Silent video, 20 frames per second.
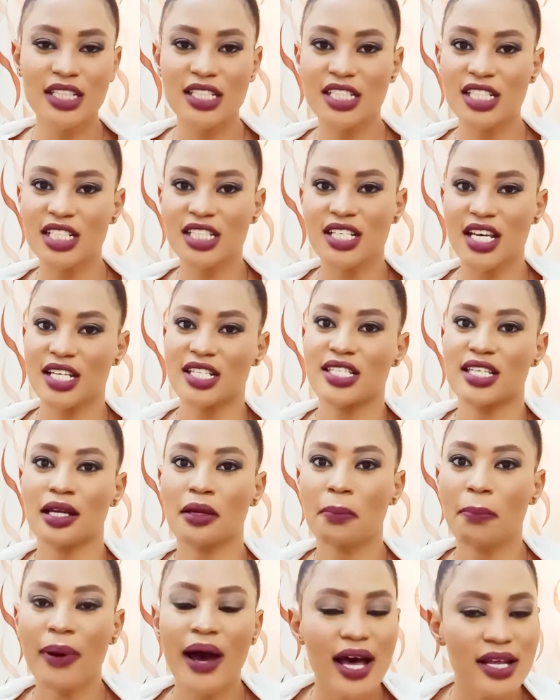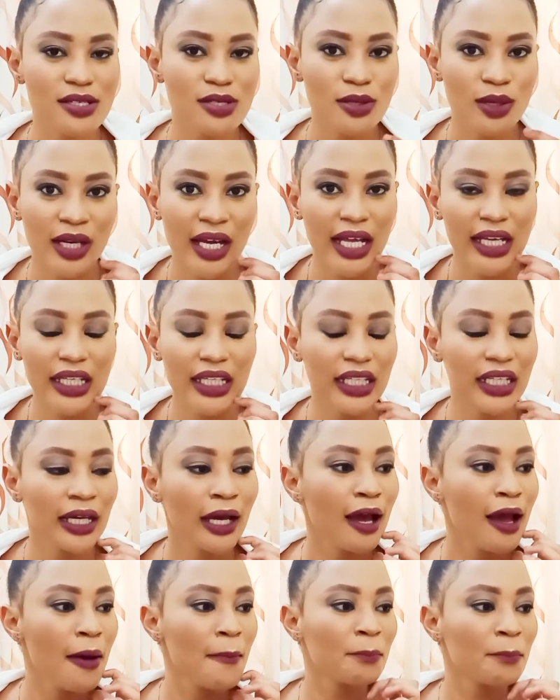she takes it
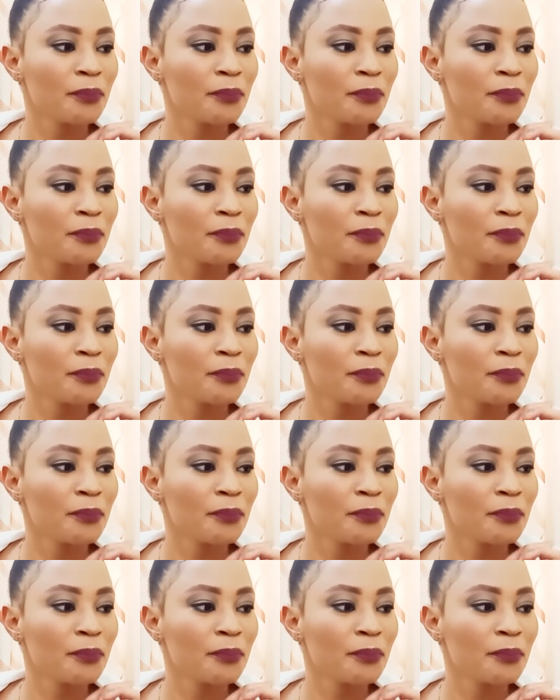personally.